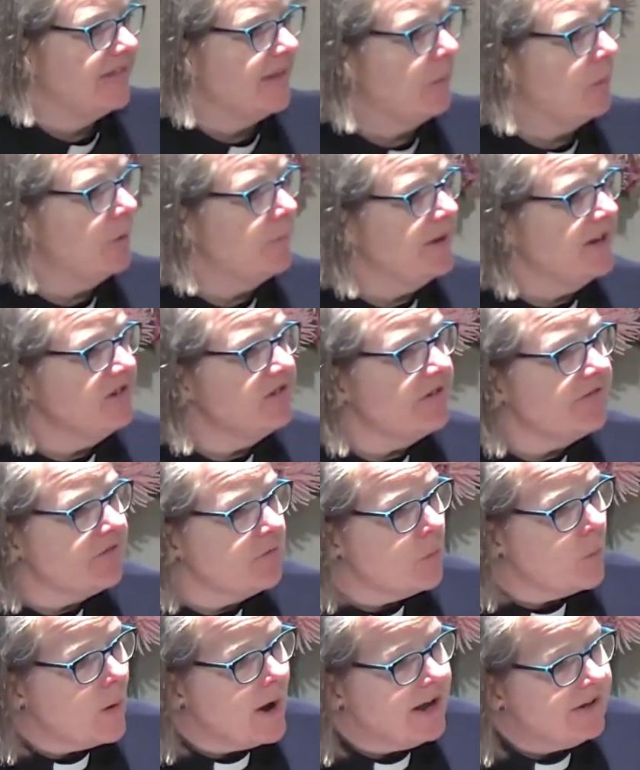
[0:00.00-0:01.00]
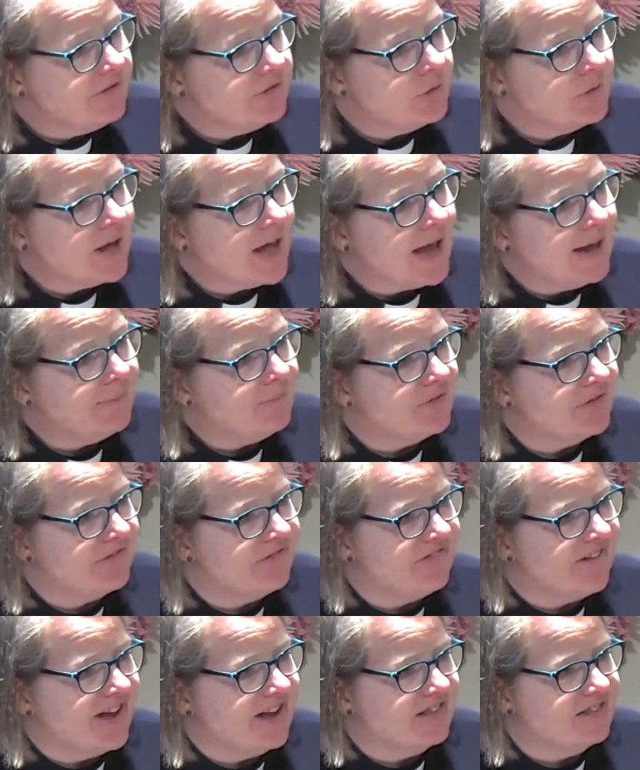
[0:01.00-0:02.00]
there will have been different ways you came to
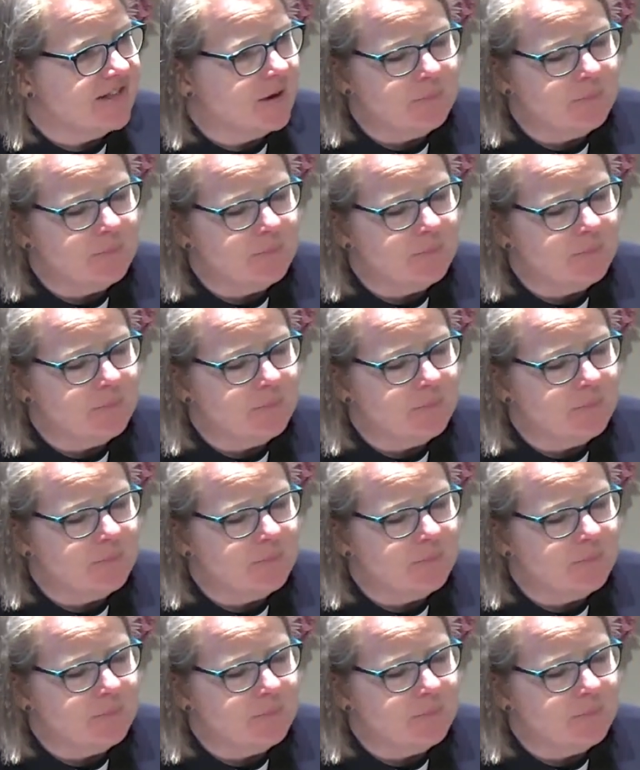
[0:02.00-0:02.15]
faith.